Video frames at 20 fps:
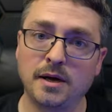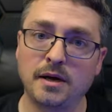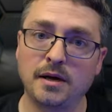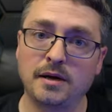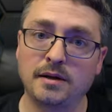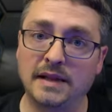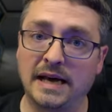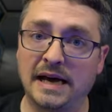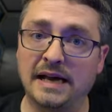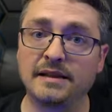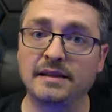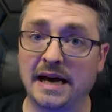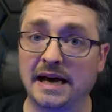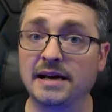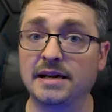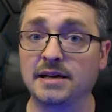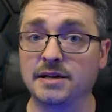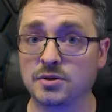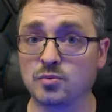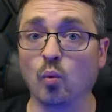
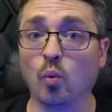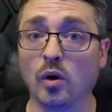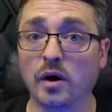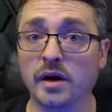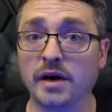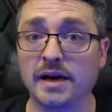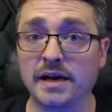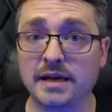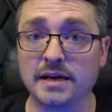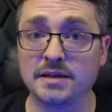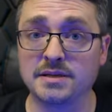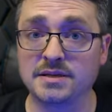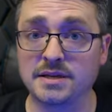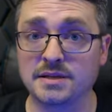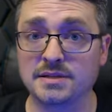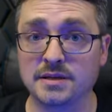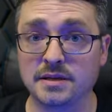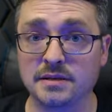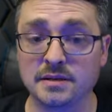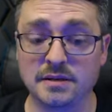That is what it is.
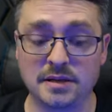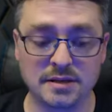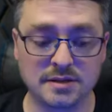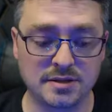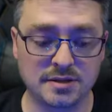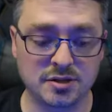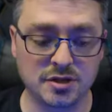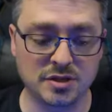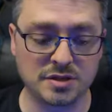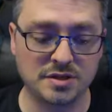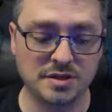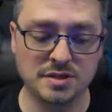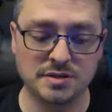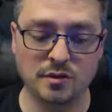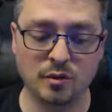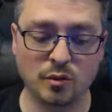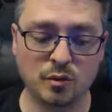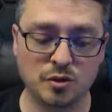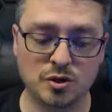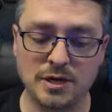It's just this
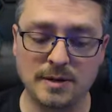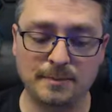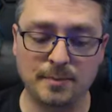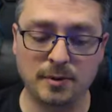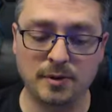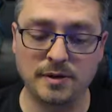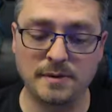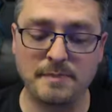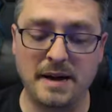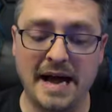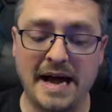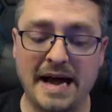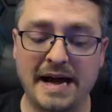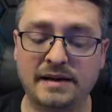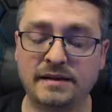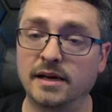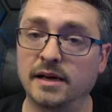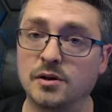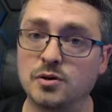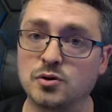little chip on the
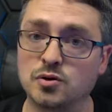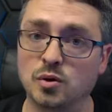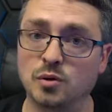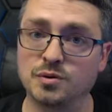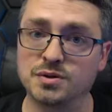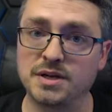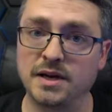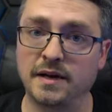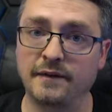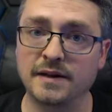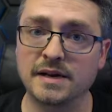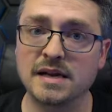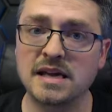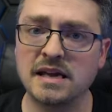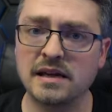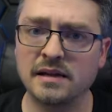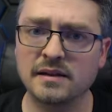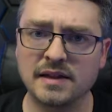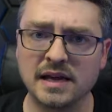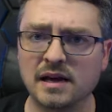back that controls an
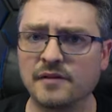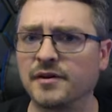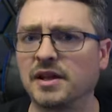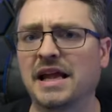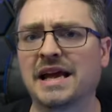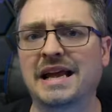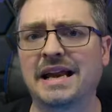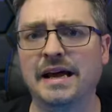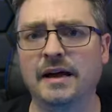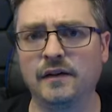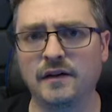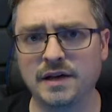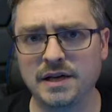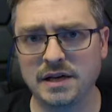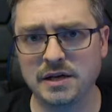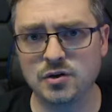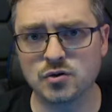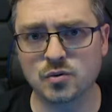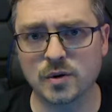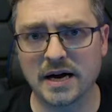LED. Think of it like an
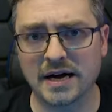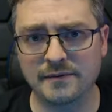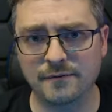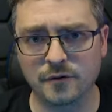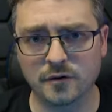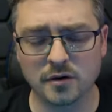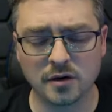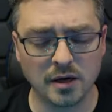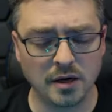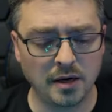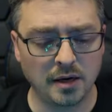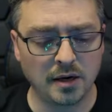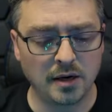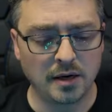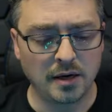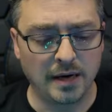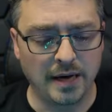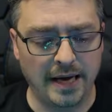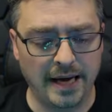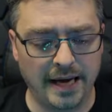LED driver.
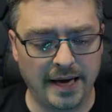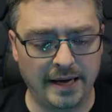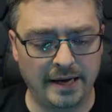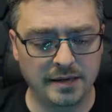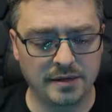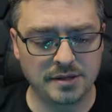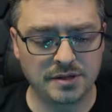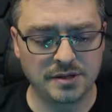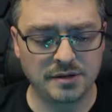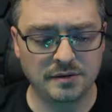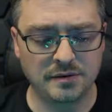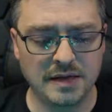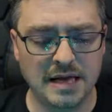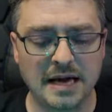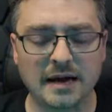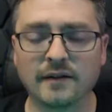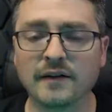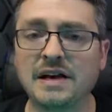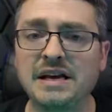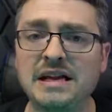And
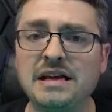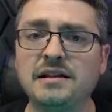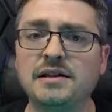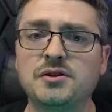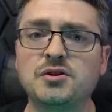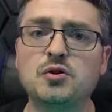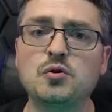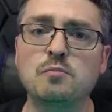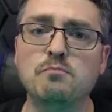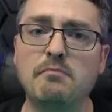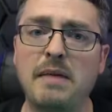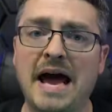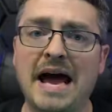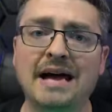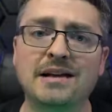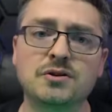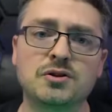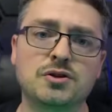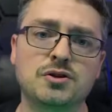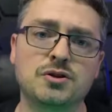the LED that you
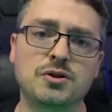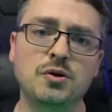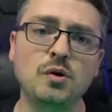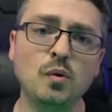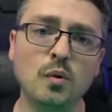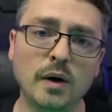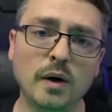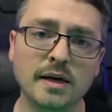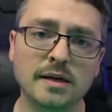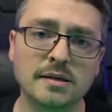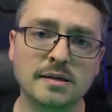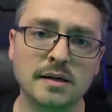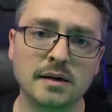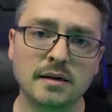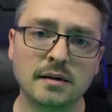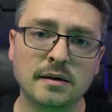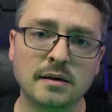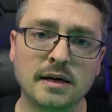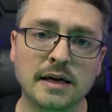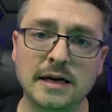match to it
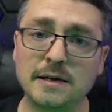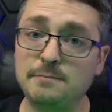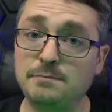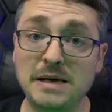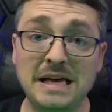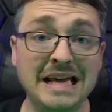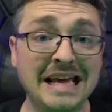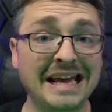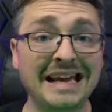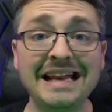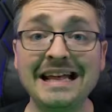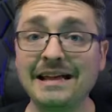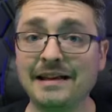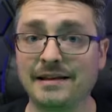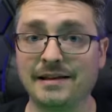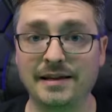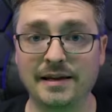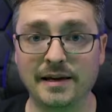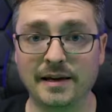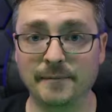can be
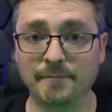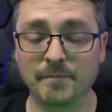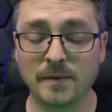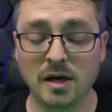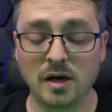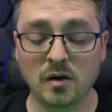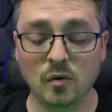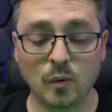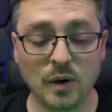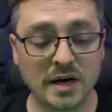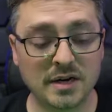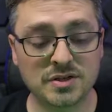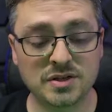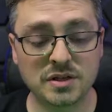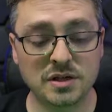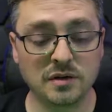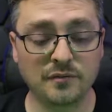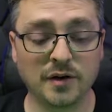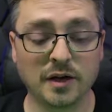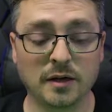anything. We
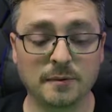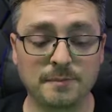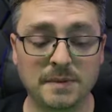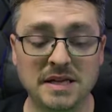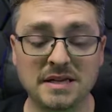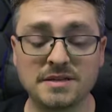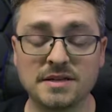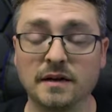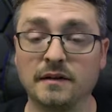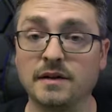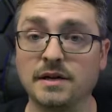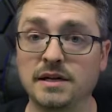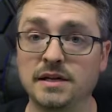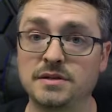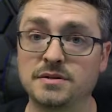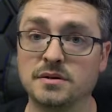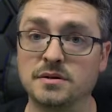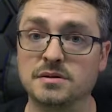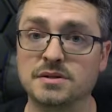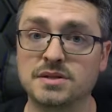actually developed these
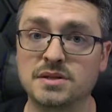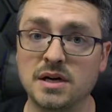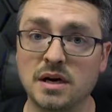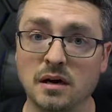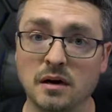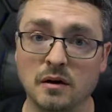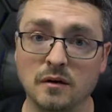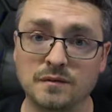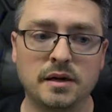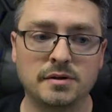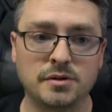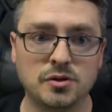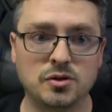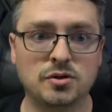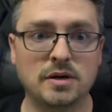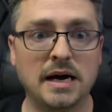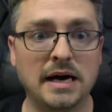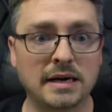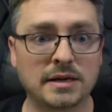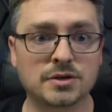LEDs ourselves to
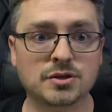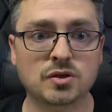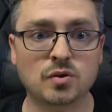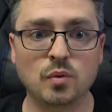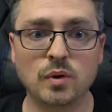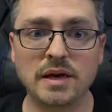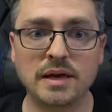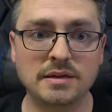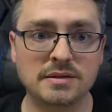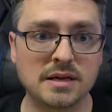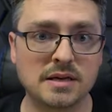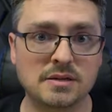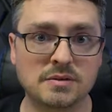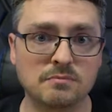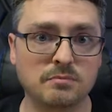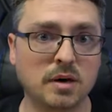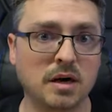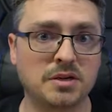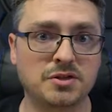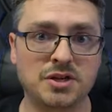try to squeeze as
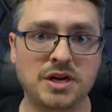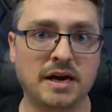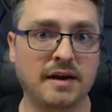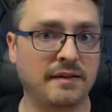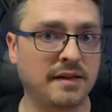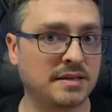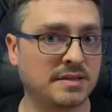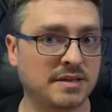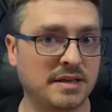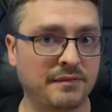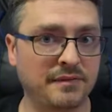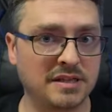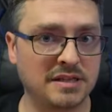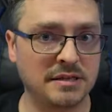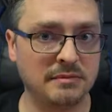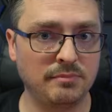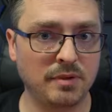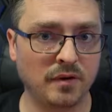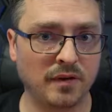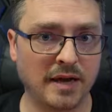much out of that
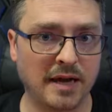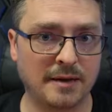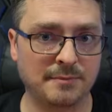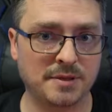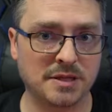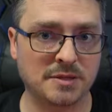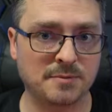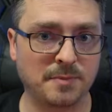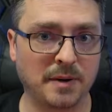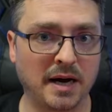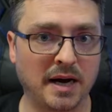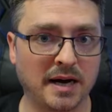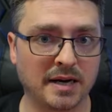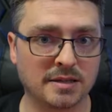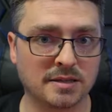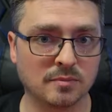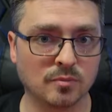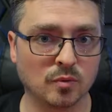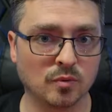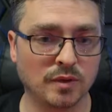17 milliamps as
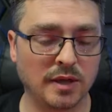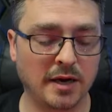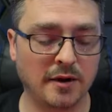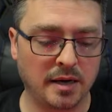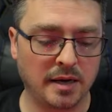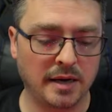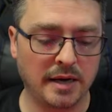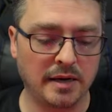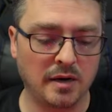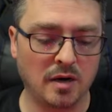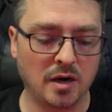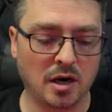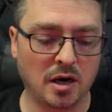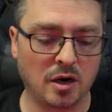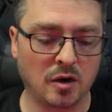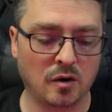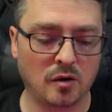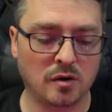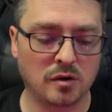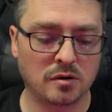possible. Now, in
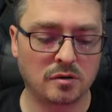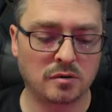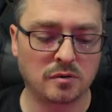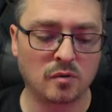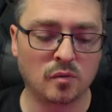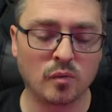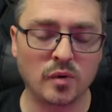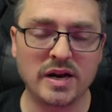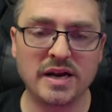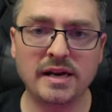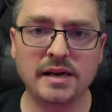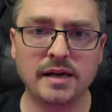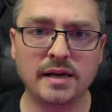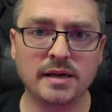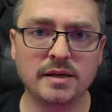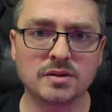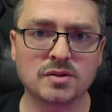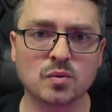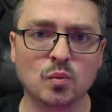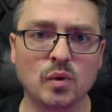our
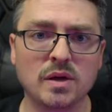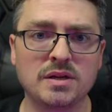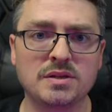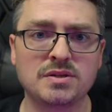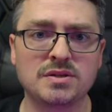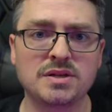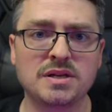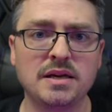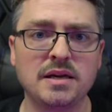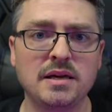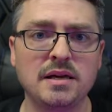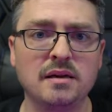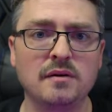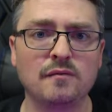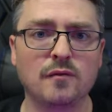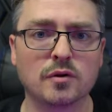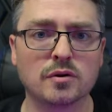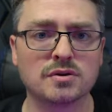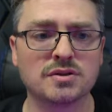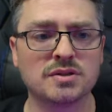readings, we see
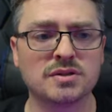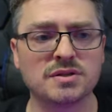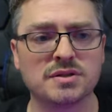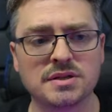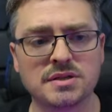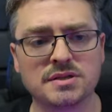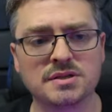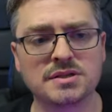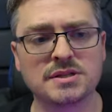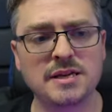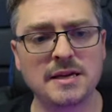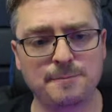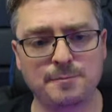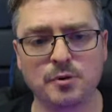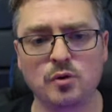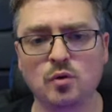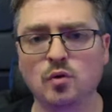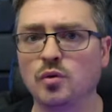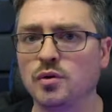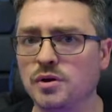versus the
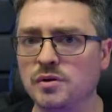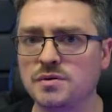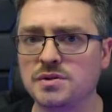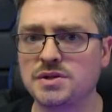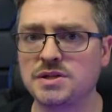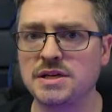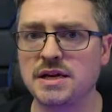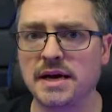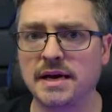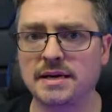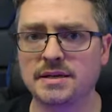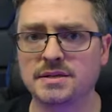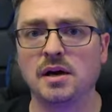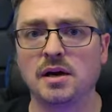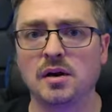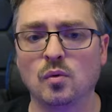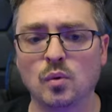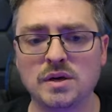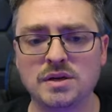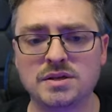typical
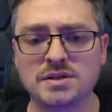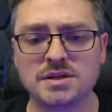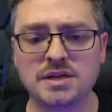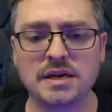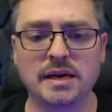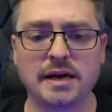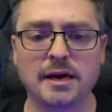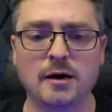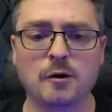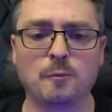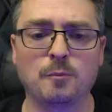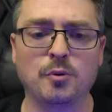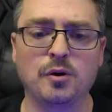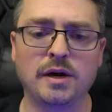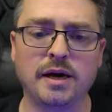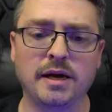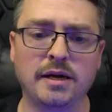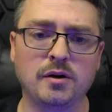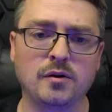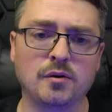UCS, we see an output
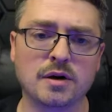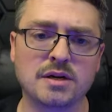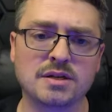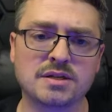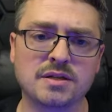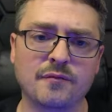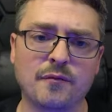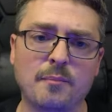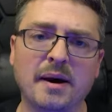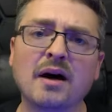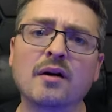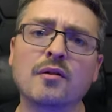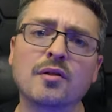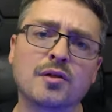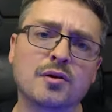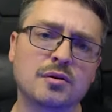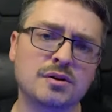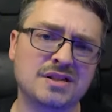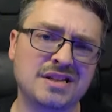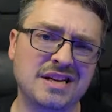increase of about
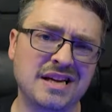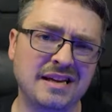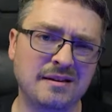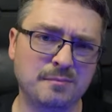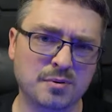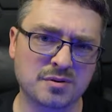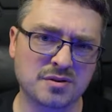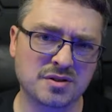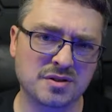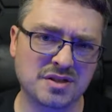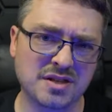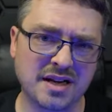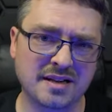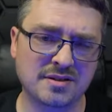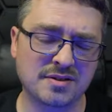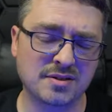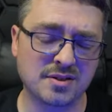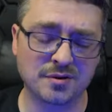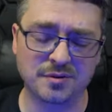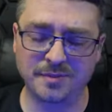
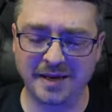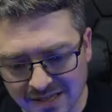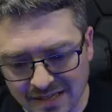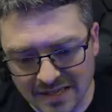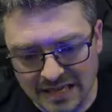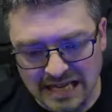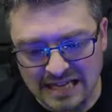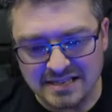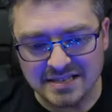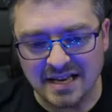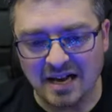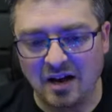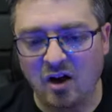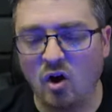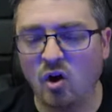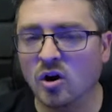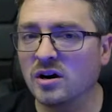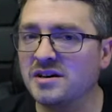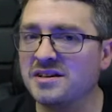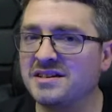13%. So, I mean, it's
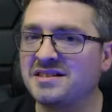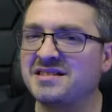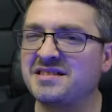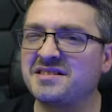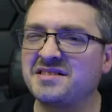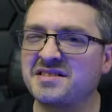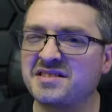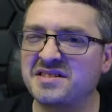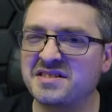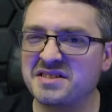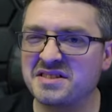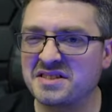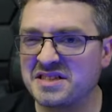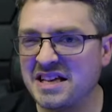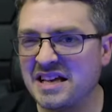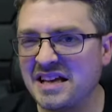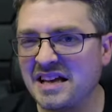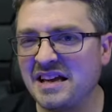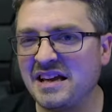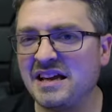hard to
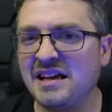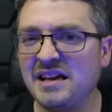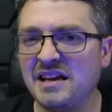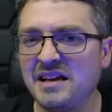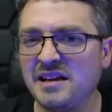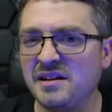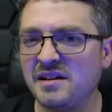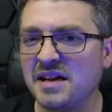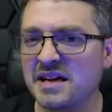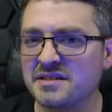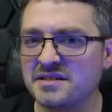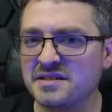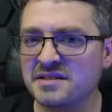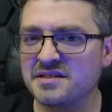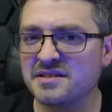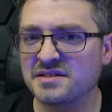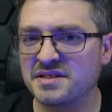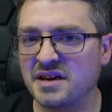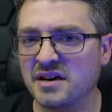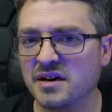see
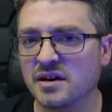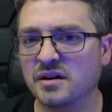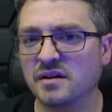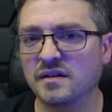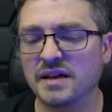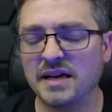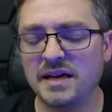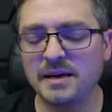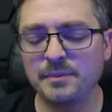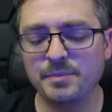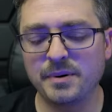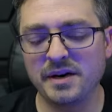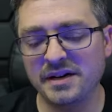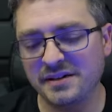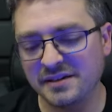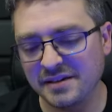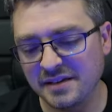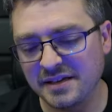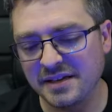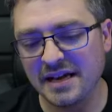necessarily, but
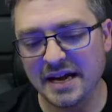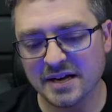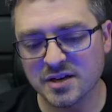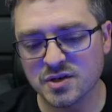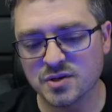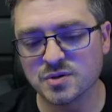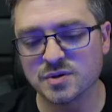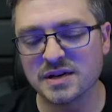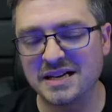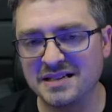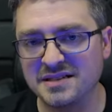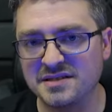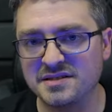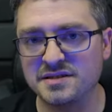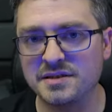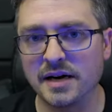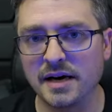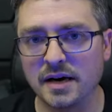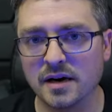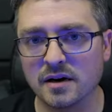the extra
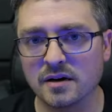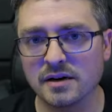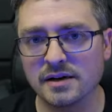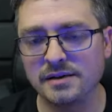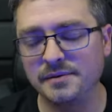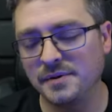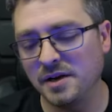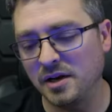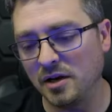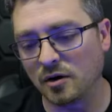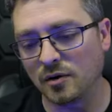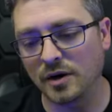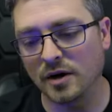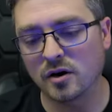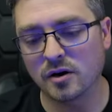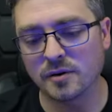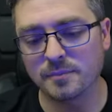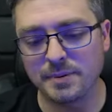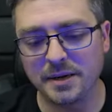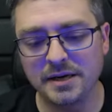is there. And, you know, in
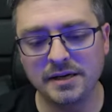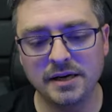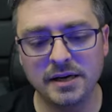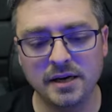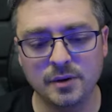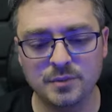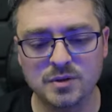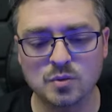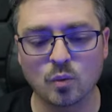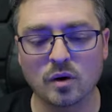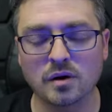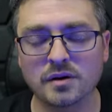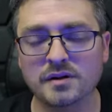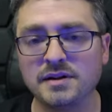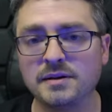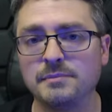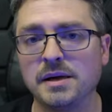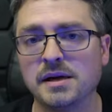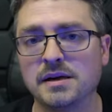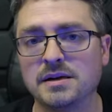our opinion, it was worth
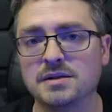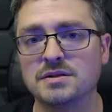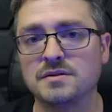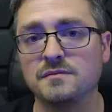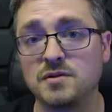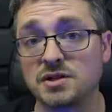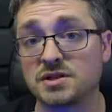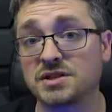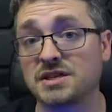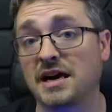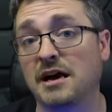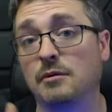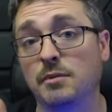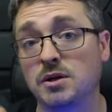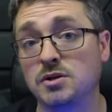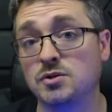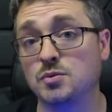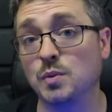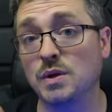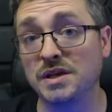it because of just how
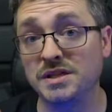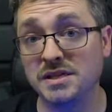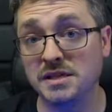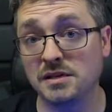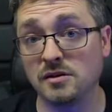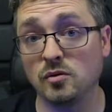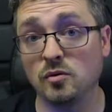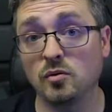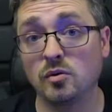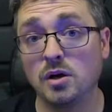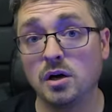much we deal